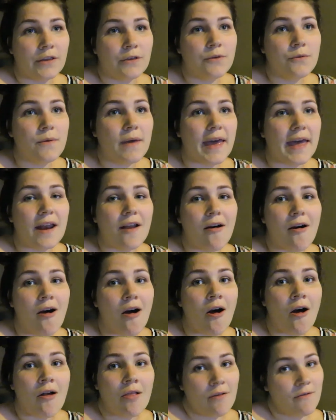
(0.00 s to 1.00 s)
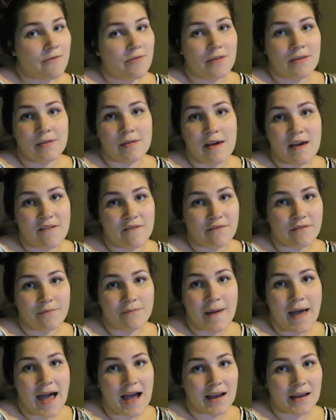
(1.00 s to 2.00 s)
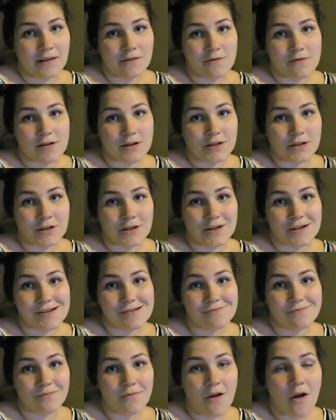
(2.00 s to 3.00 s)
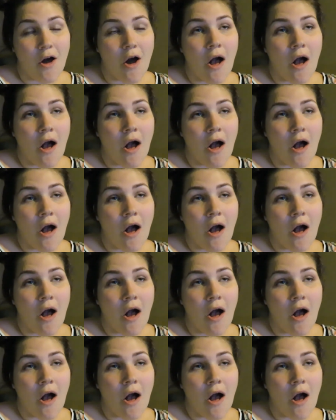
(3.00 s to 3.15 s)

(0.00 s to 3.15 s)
You get all of the love back in return.